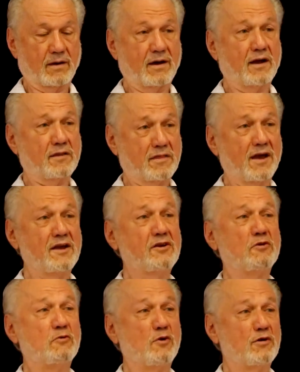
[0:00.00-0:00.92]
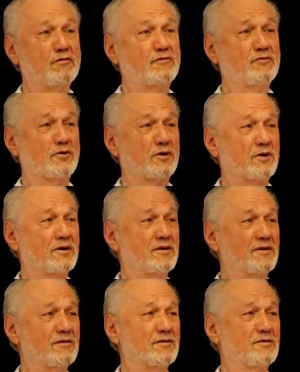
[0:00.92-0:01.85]
I thank you all for
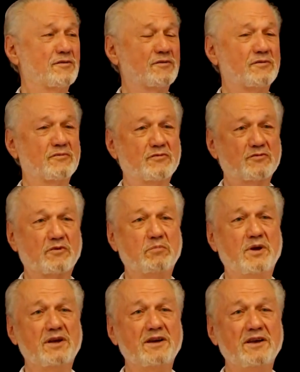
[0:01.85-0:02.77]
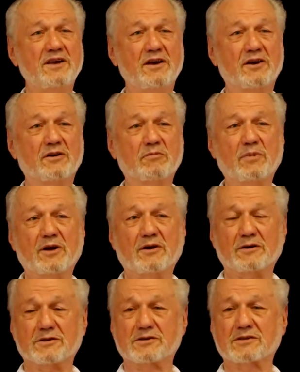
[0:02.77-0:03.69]
being here,
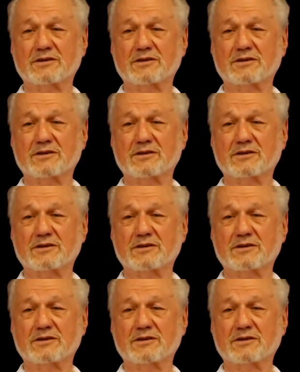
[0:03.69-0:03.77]
because